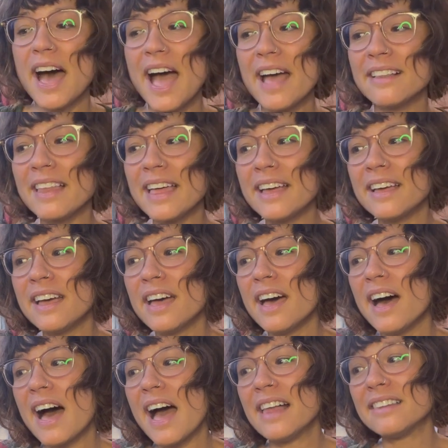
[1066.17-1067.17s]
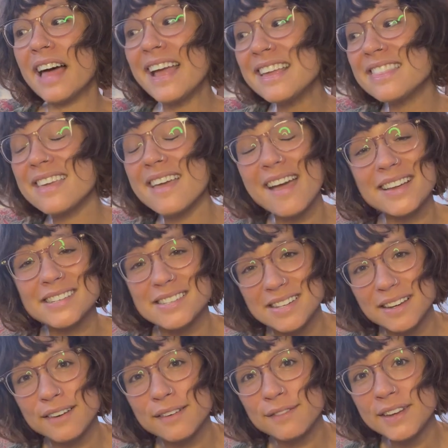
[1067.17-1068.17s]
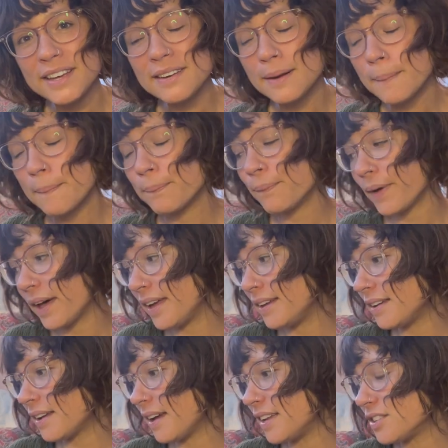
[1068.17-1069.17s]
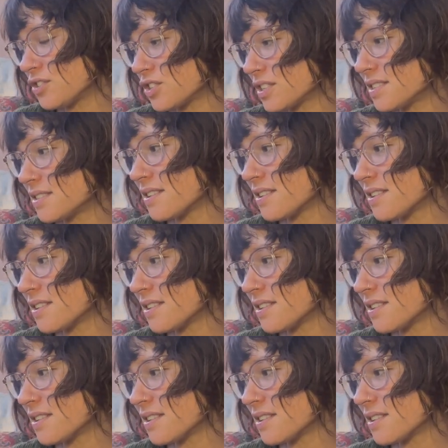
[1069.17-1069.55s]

I like I like the idea of it, but it's just